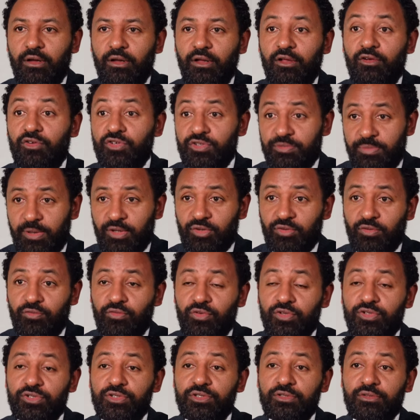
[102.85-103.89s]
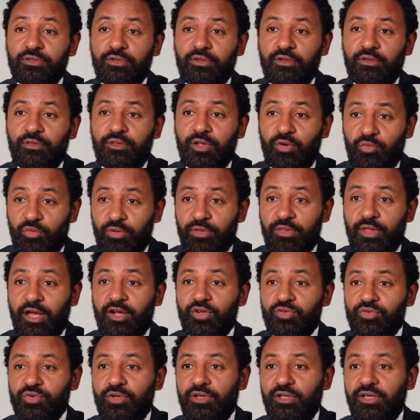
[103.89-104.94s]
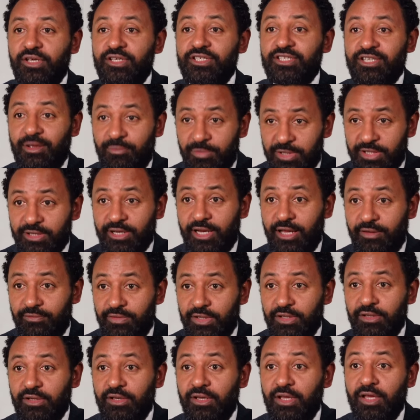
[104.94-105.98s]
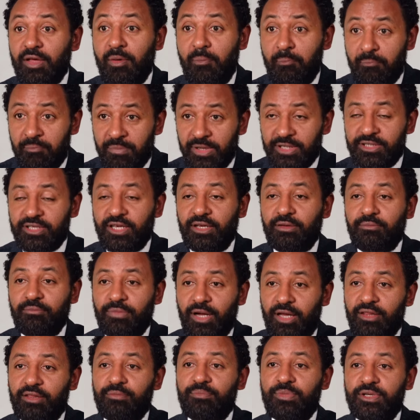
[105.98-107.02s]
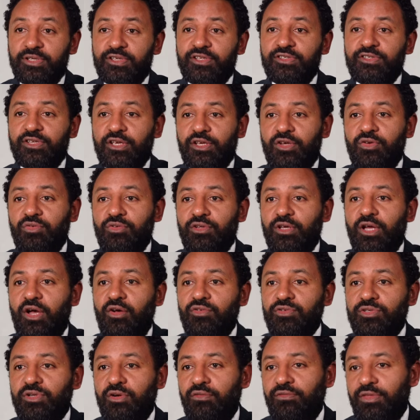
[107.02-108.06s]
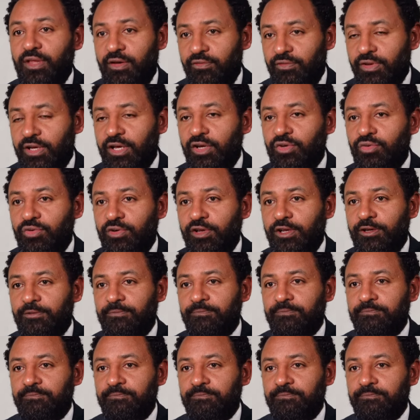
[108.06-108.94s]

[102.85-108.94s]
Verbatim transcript: in respect of which there was actually a summit level meeting by the Peace and Security Council of the African Union.